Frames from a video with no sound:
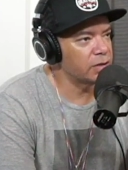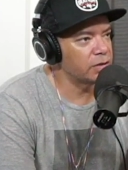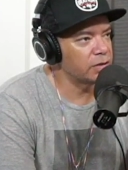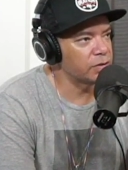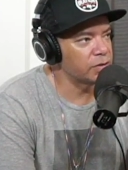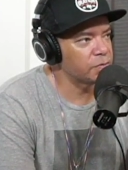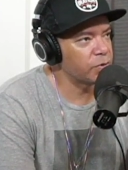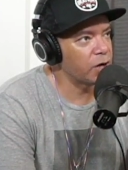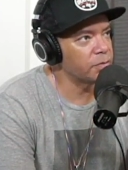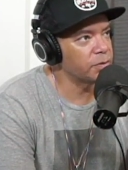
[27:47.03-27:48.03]
you know, and it's
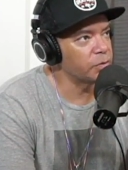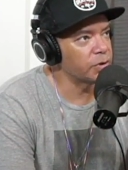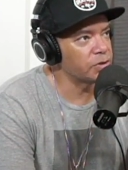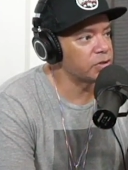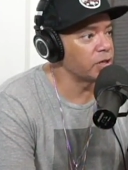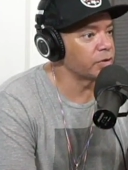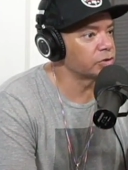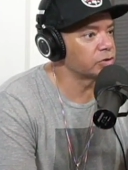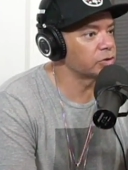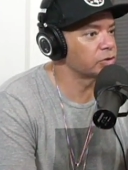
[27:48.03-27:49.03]
probably where Save Our
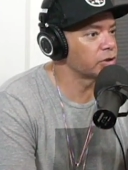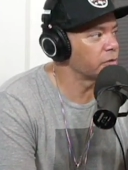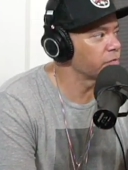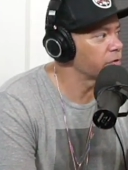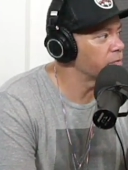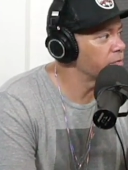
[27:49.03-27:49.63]
Souls came from,